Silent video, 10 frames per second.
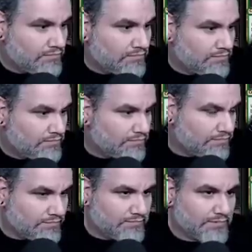No.
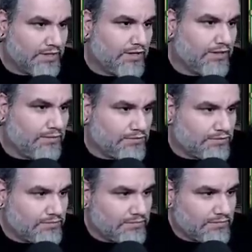You don't know
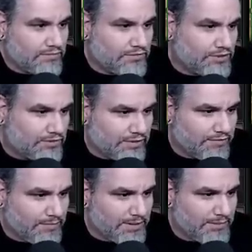
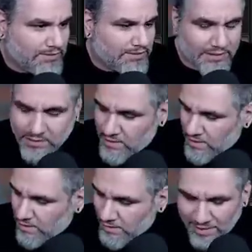Give Me the Music?
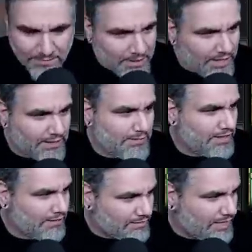Give me the
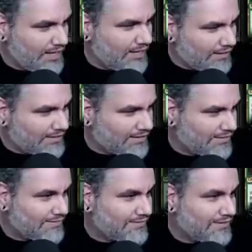music! You know that song?